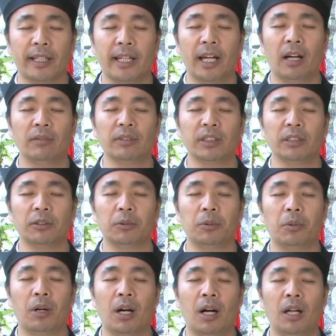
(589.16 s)
counting
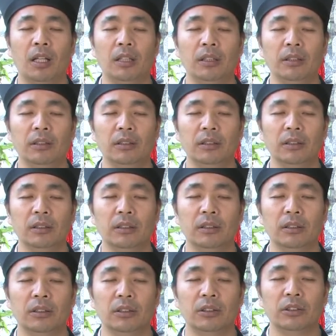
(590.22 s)
one,
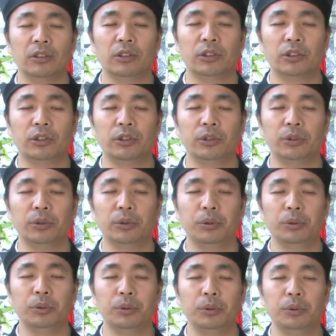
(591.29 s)

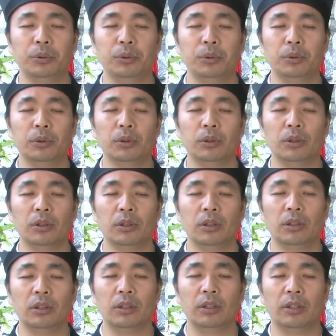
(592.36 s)
two,
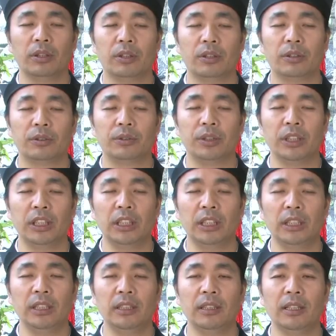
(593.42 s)

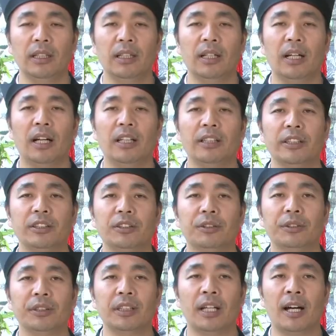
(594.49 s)
three,
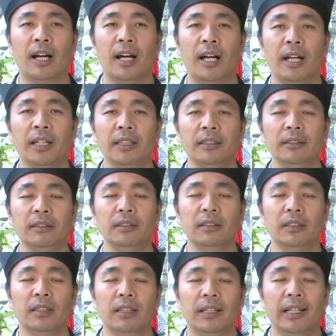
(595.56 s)
until nine,
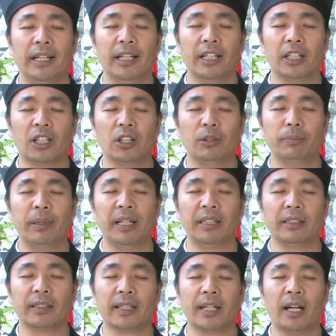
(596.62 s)
and go
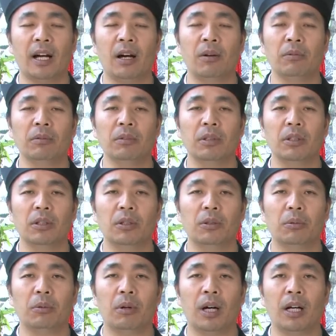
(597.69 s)
back to count
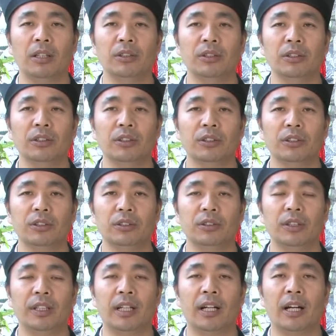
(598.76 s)
1 to
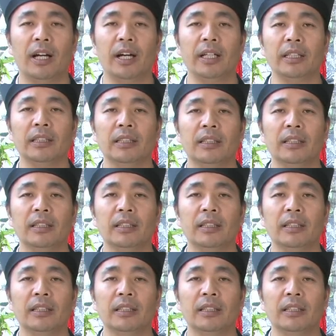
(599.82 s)
the 9